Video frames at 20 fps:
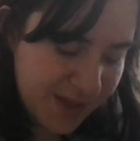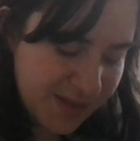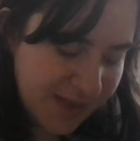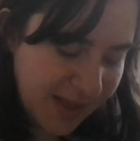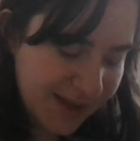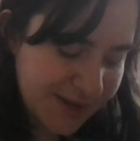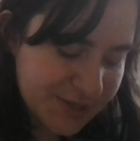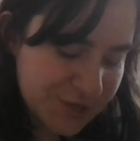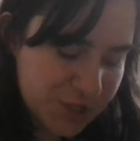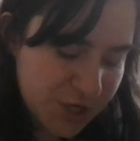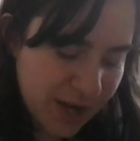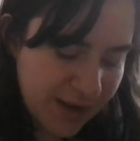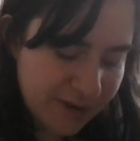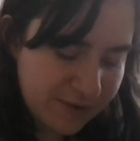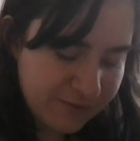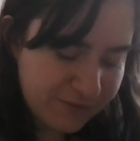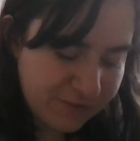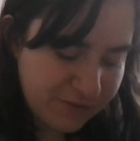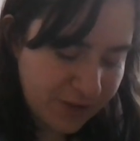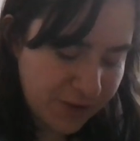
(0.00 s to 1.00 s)
like a
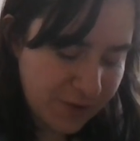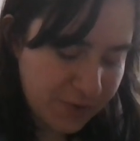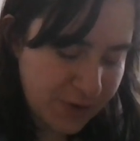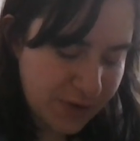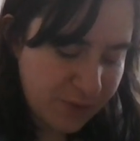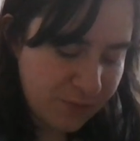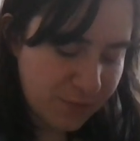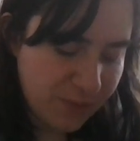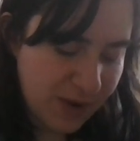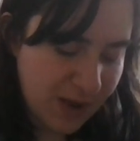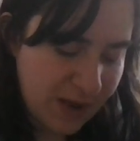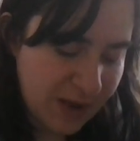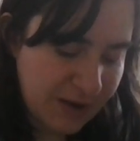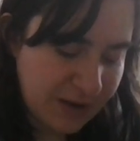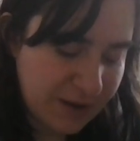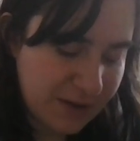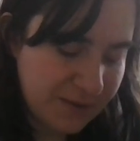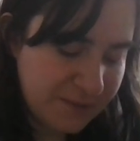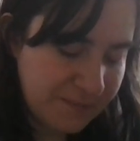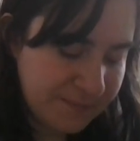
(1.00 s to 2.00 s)
giant floating
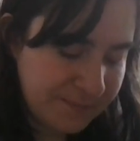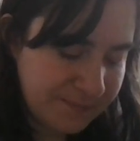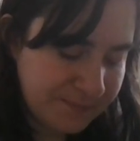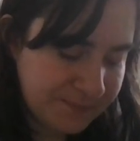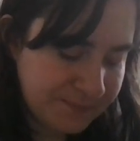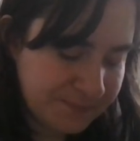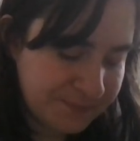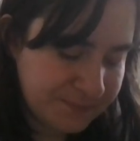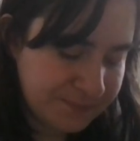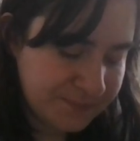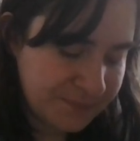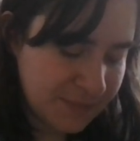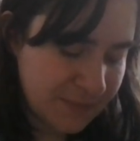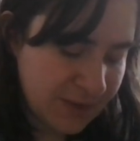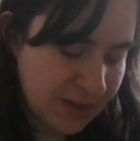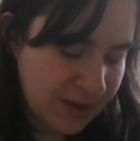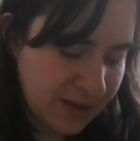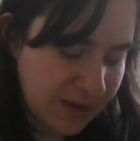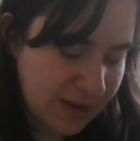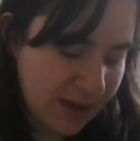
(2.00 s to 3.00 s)
rug.
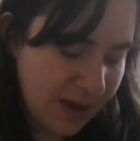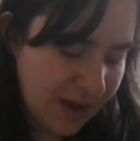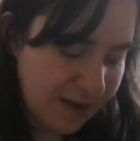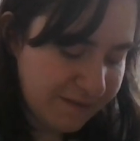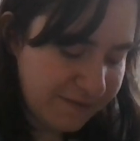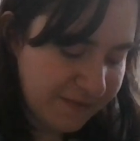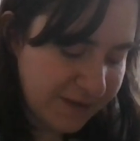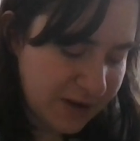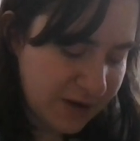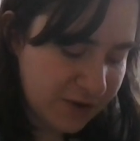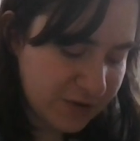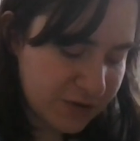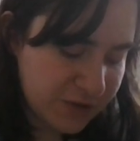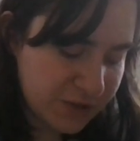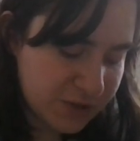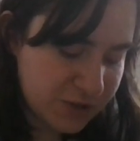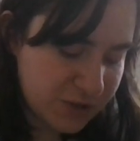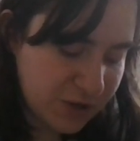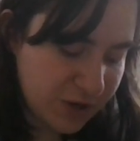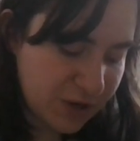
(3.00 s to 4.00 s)
I figured
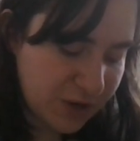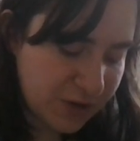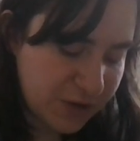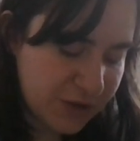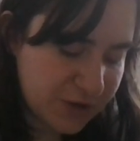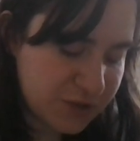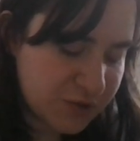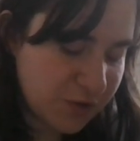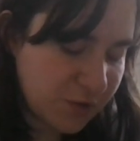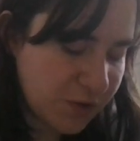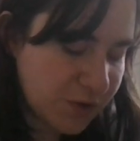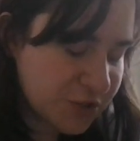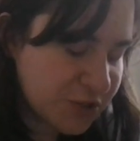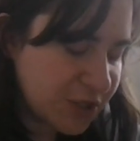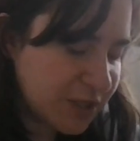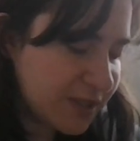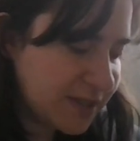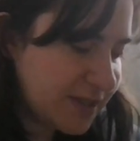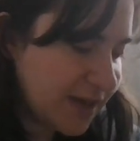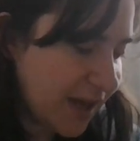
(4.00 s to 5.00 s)
the, t- the
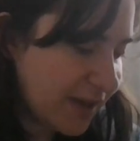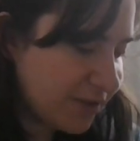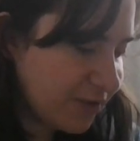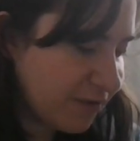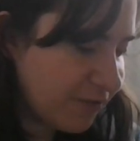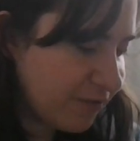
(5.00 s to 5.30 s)
torches at